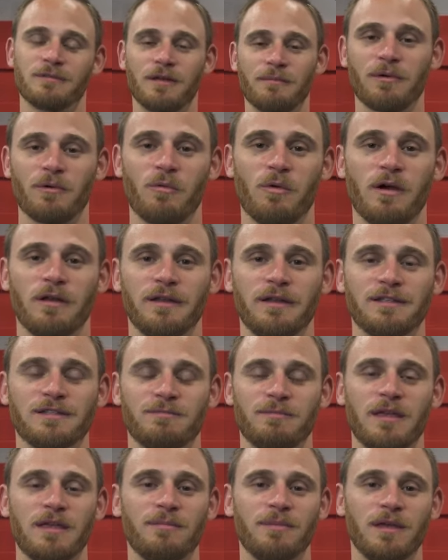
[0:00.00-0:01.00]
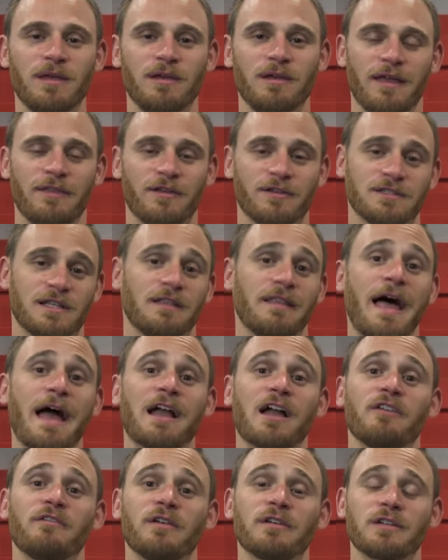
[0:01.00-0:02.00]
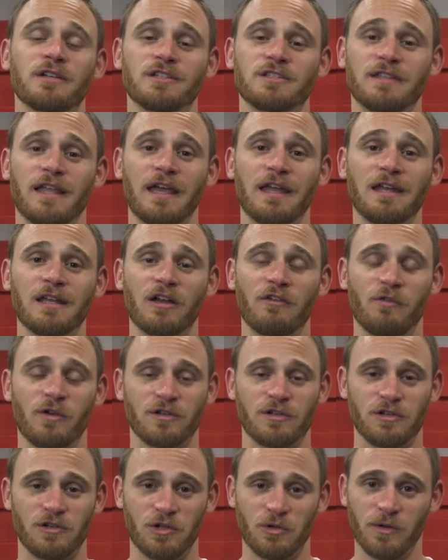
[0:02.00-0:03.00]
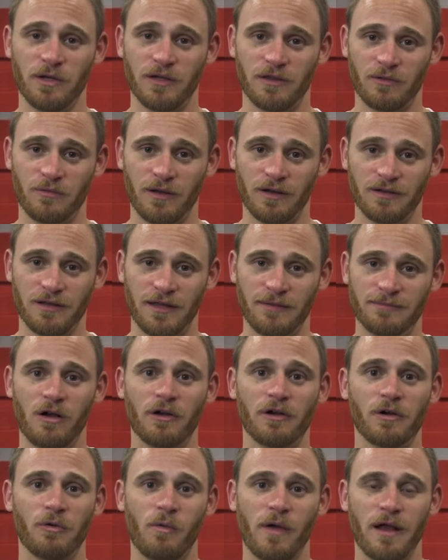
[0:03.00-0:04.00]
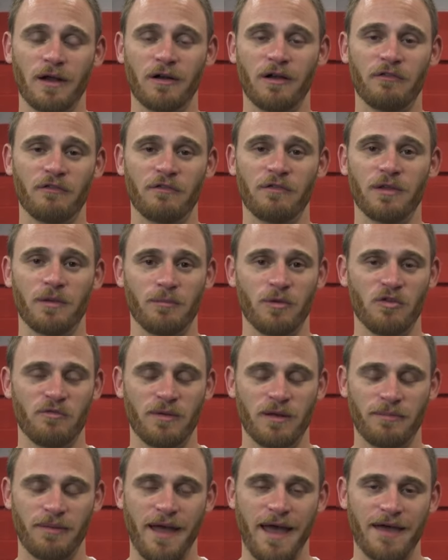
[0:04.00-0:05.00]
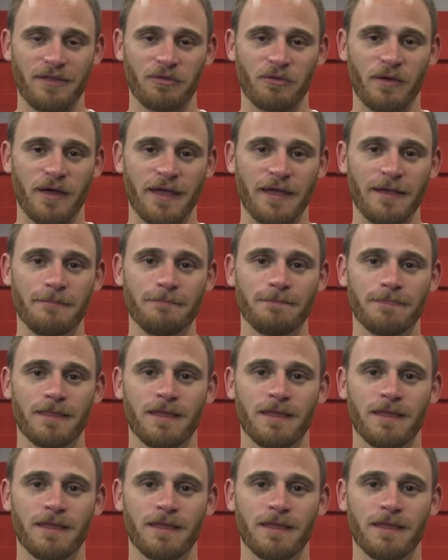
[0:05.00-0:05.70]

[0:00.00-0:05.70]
Number one is maybe there's a lack of understanding of what you're doing in the ring dip, unaware of your movement pathway.